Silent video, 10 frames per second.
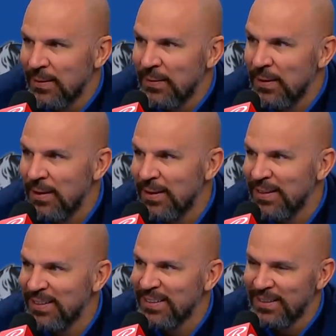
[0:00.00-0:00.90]

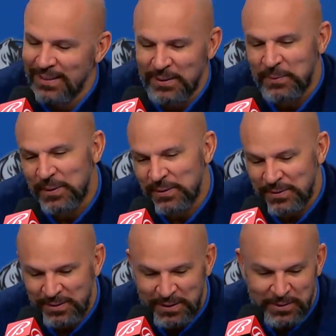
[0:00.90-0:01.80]
Yeah,
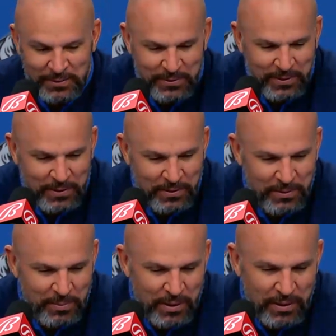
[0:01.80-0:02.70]

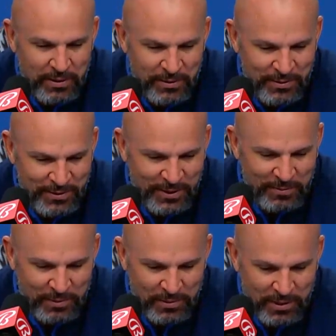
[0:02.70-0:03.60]
that's probably
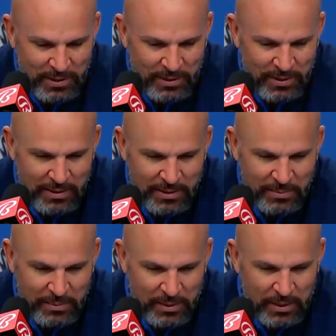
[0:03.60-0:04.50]
safe to say.
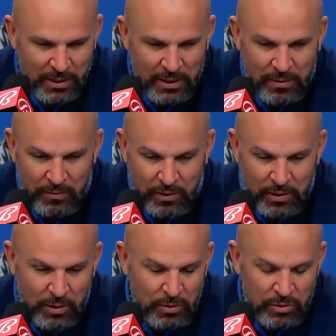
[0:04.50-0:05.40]
For
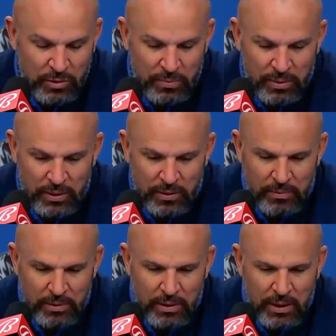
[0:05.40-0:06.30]
coach or player,
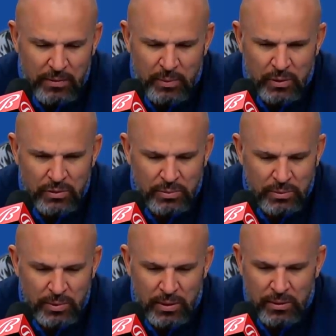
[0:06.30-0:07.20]
when you have multiple
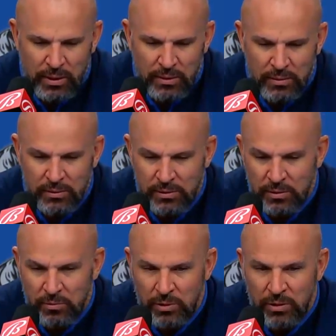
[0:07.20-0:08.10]
ball handlers
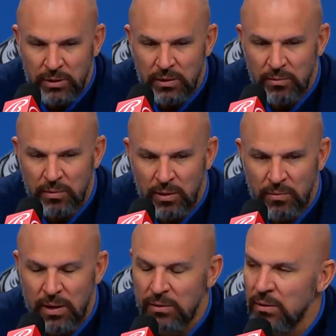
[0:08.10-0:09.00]
and when you look at
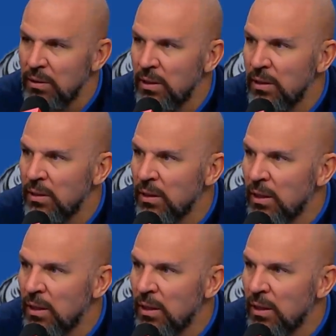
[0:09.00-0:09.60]
around the league,